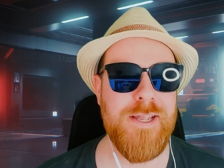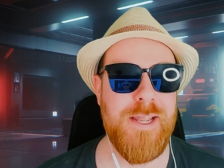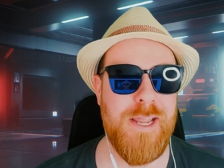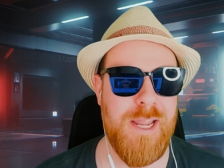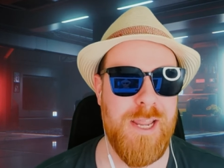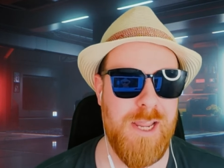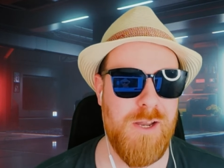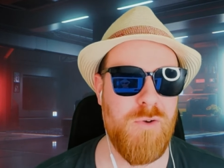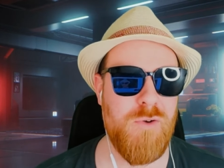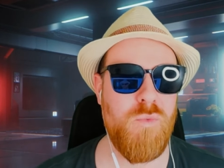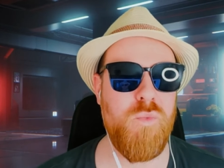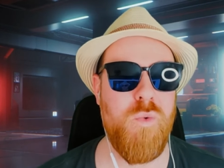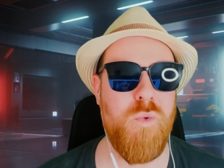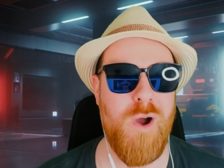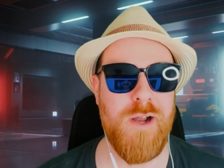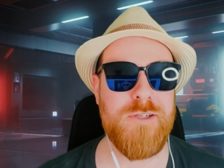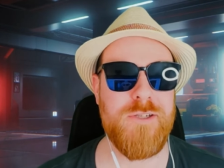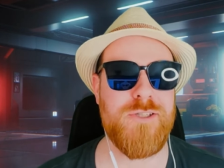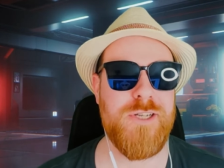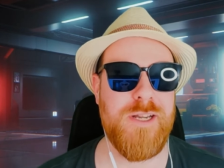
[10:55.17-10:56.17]
in
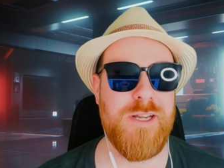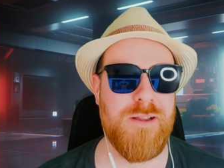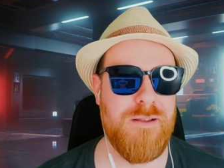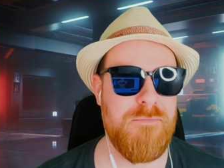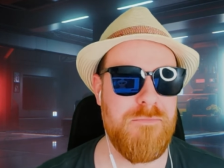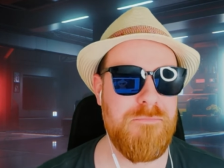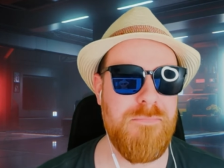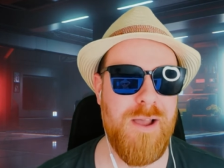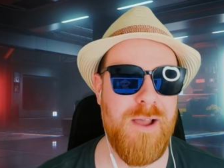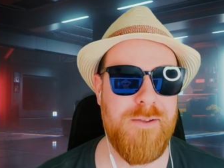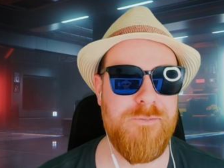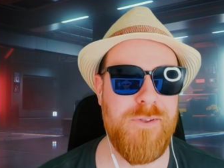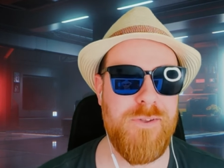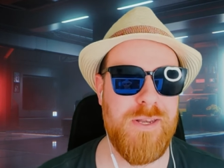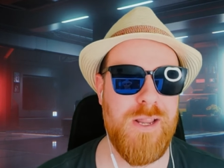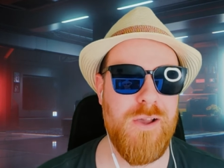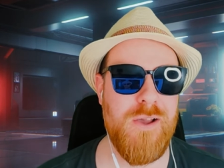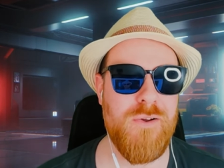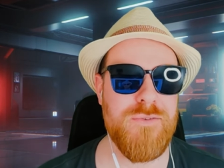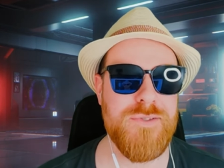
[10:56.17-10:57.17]
watching my
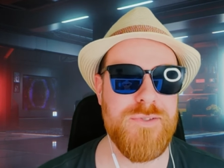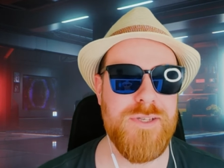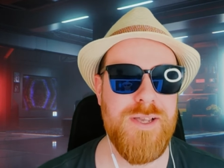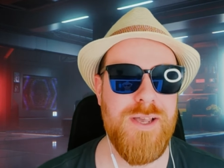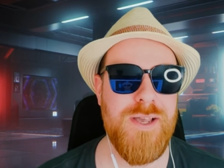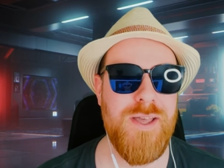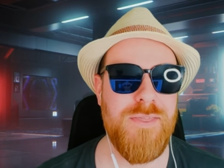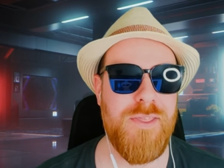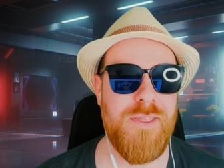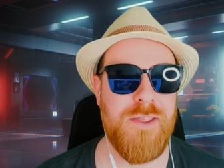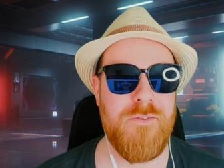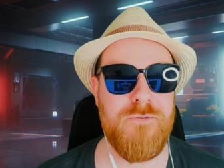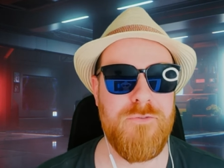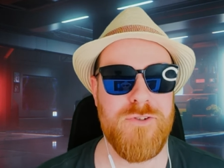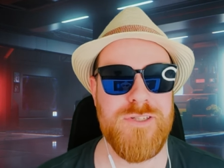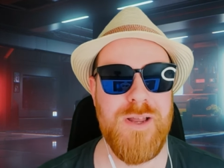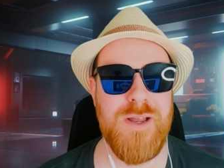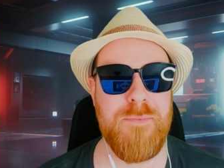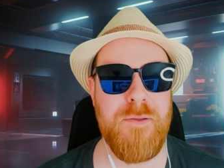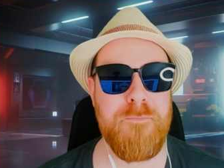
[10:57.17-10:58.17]
videos. Thank you for
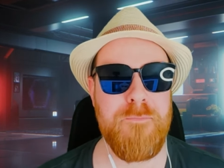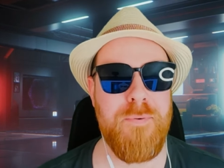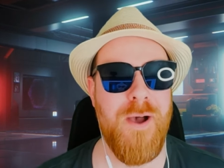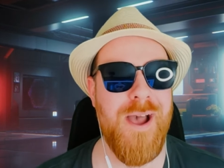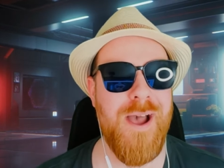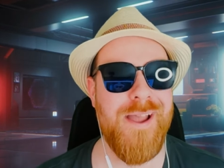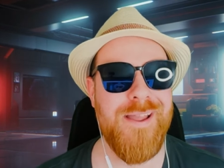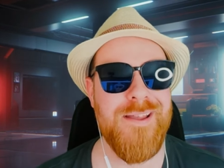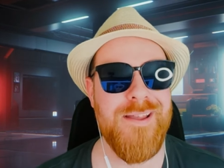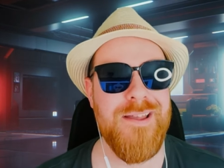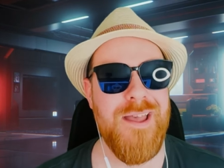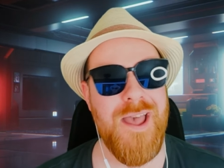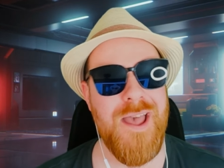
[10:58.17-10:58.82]
stopping by.